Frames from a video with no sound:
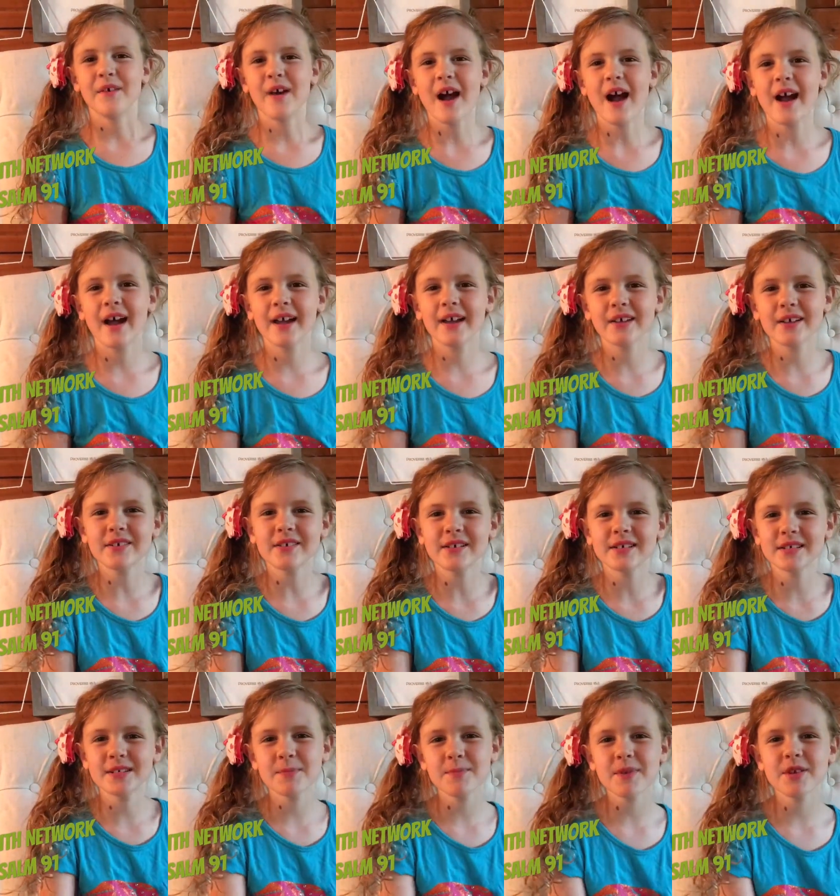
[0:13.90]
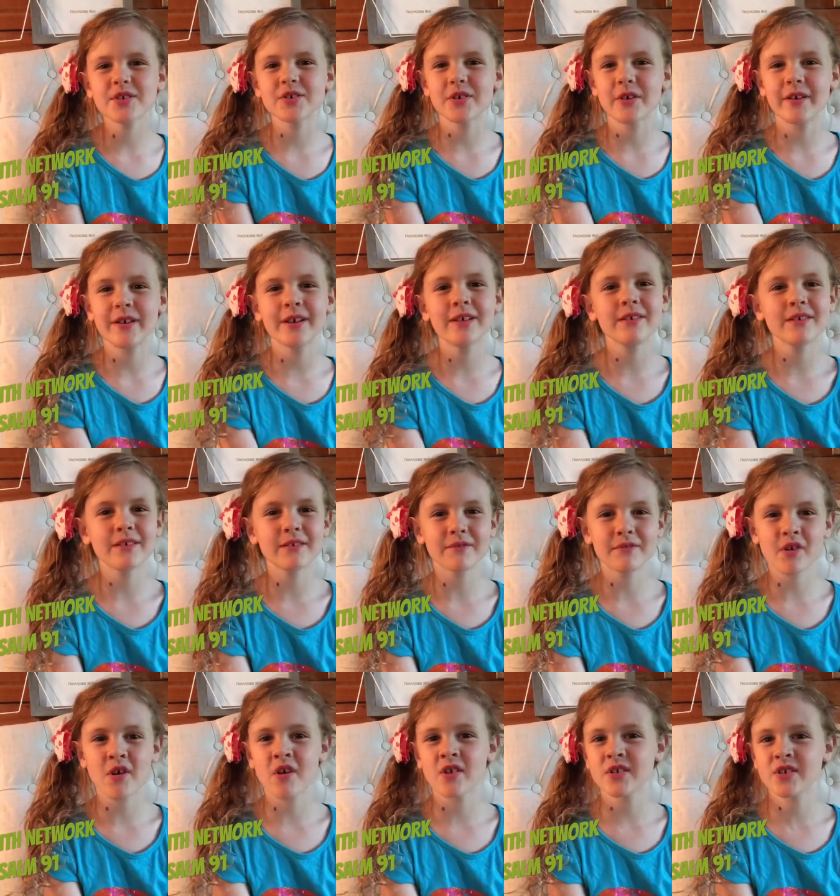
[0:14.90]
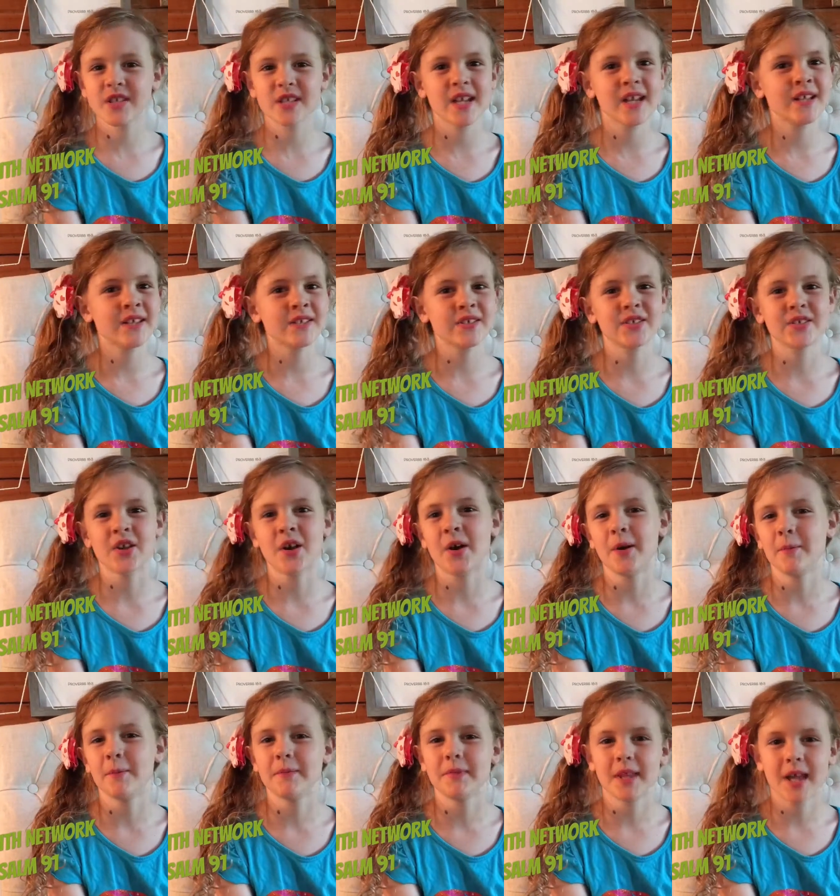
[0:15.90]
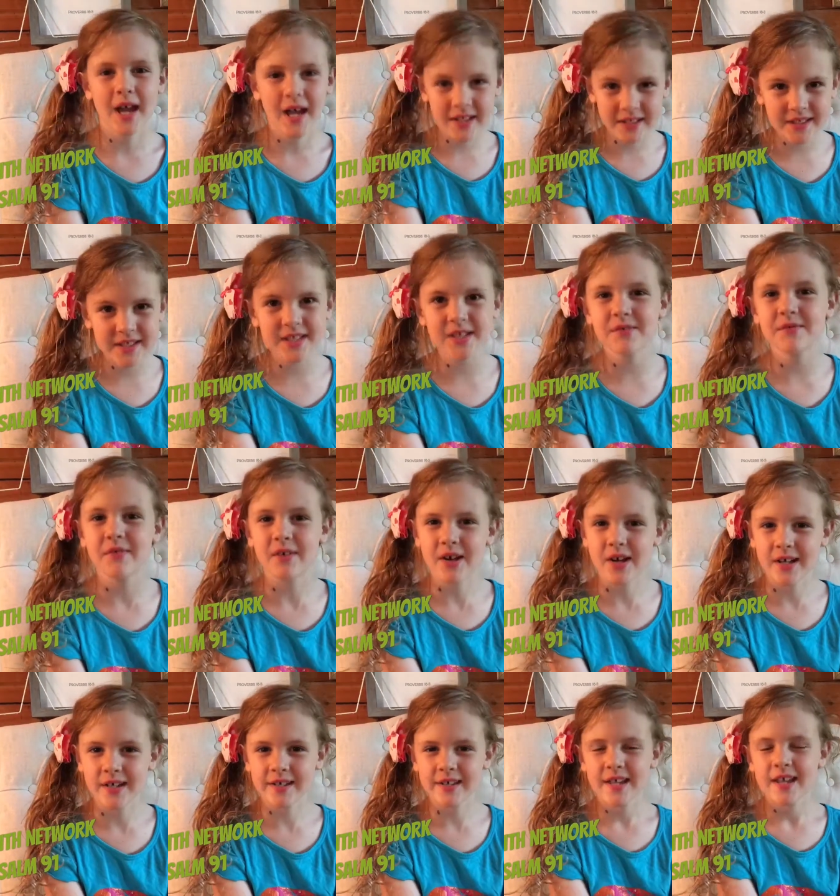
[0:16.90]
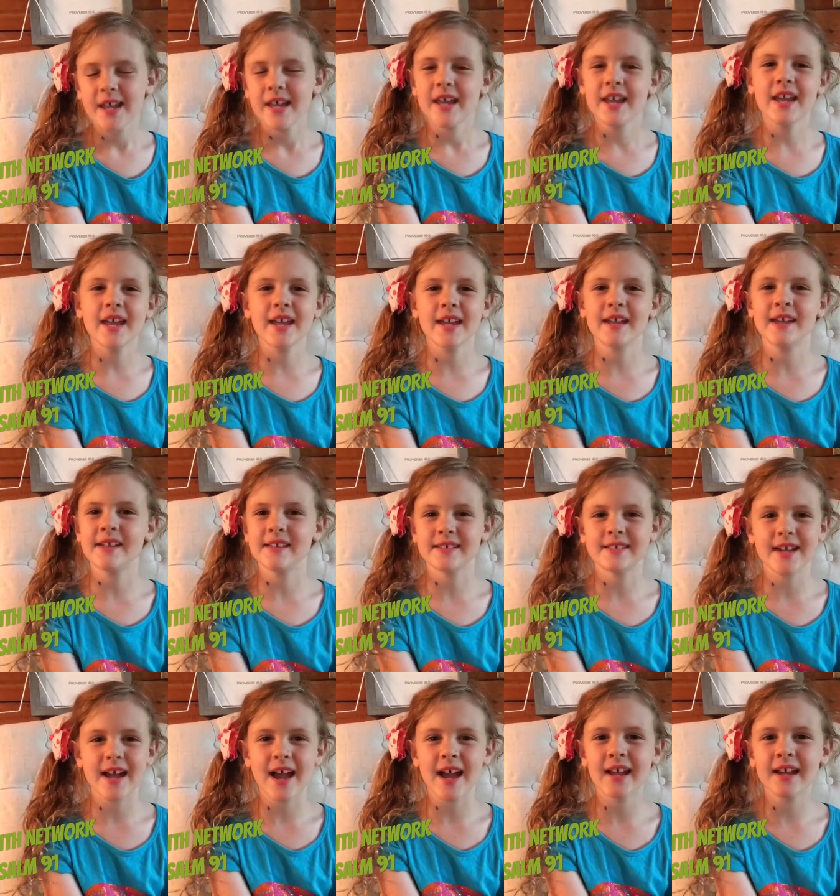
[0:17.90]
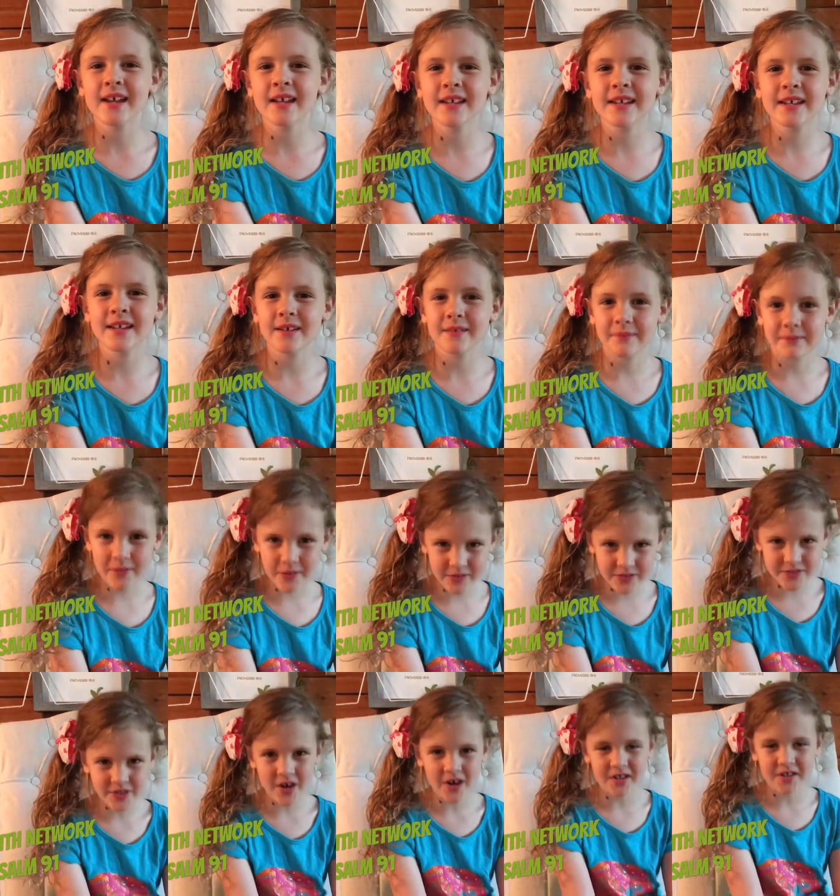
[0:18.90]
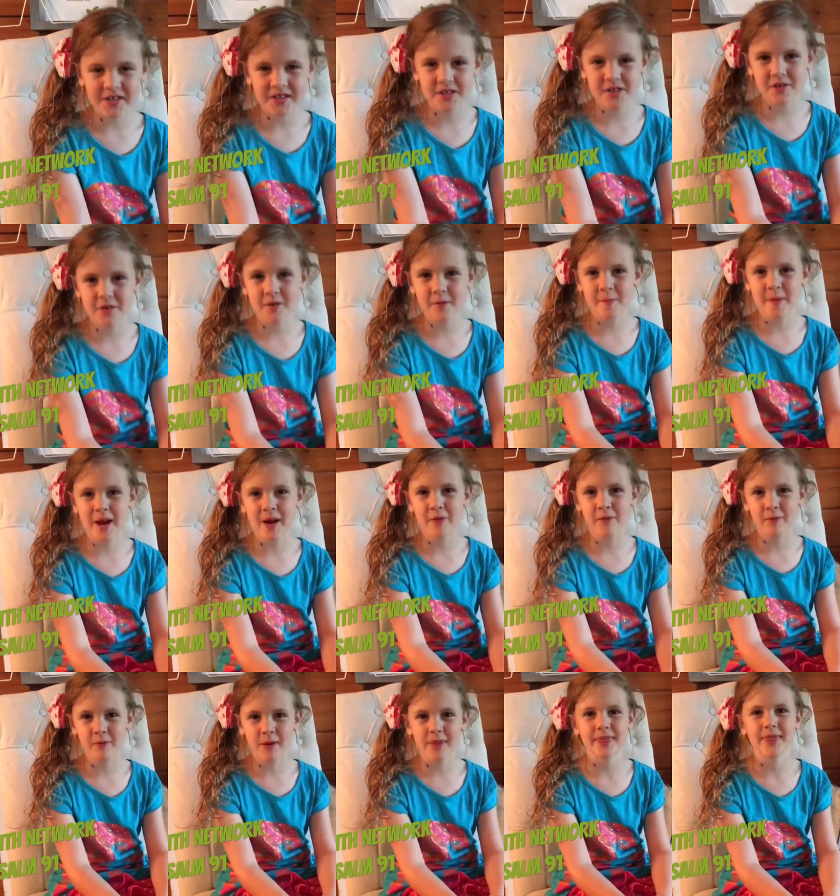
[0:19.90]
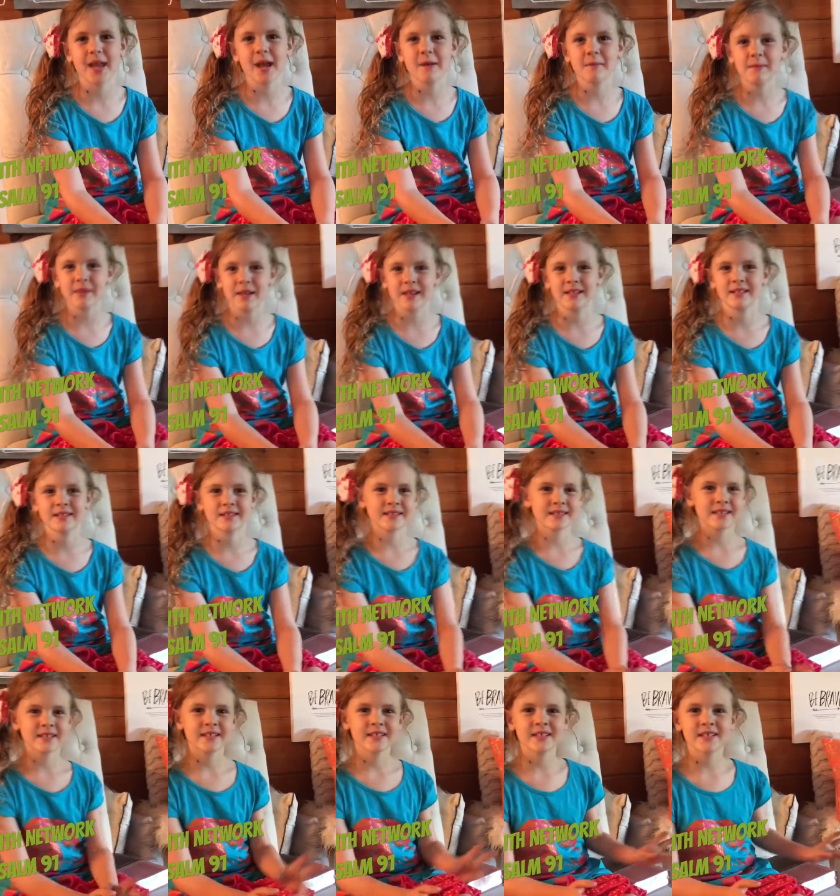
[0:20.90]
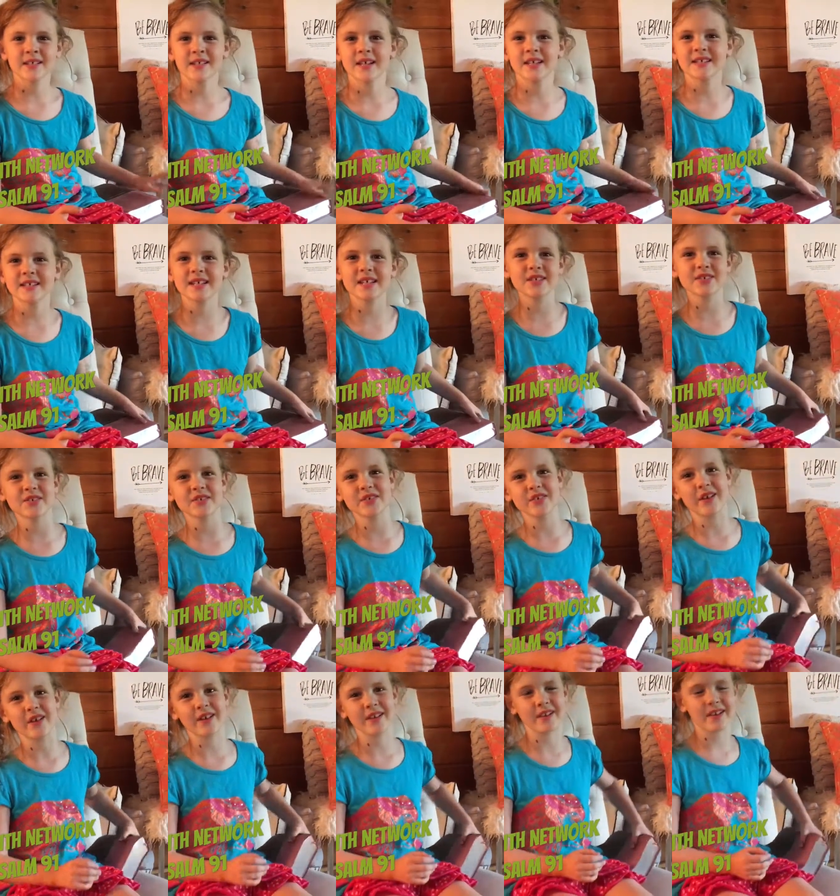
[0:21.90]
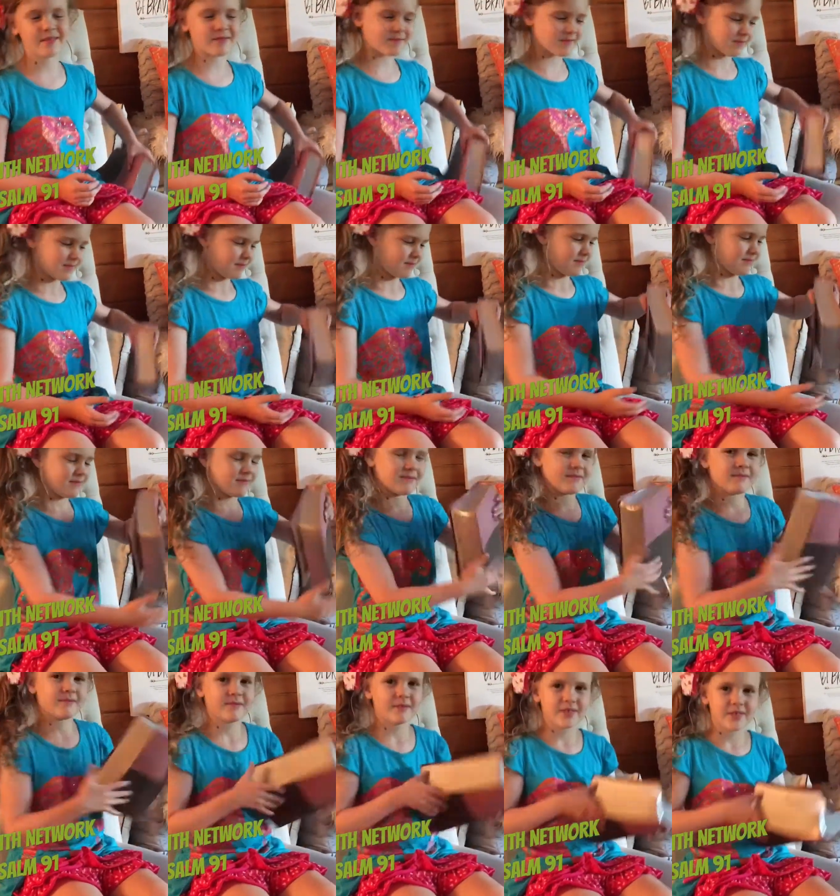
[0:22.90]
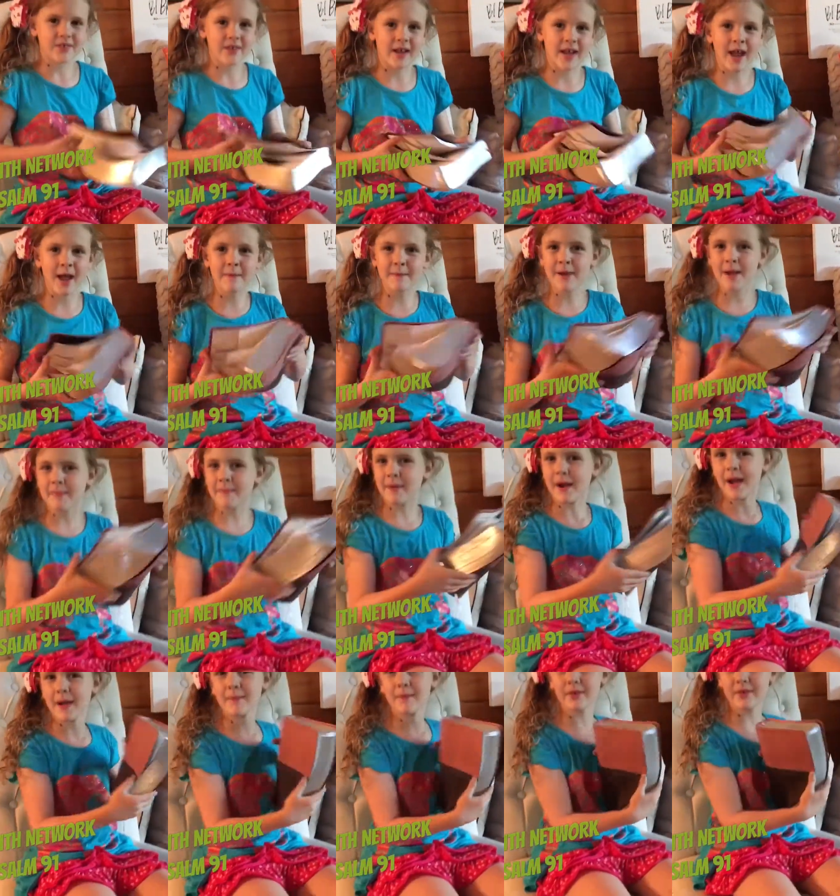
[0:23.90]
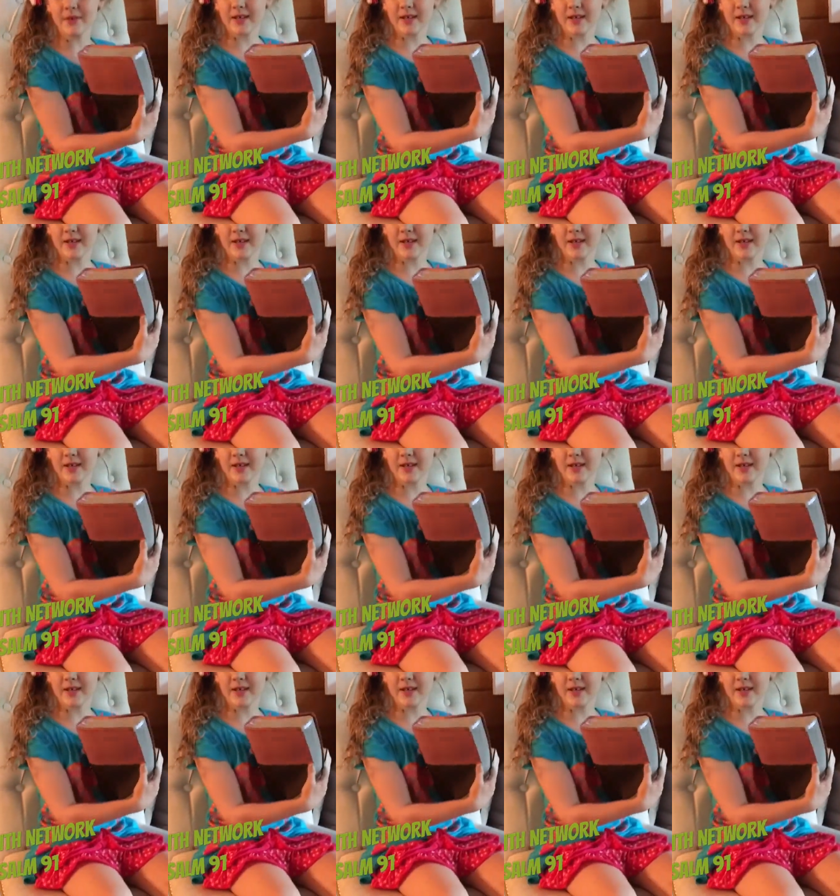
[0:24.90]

I'm going to be showing you the verse in Psalm 91 and I will talk to you about what that means. So let's get started. So I have my Bible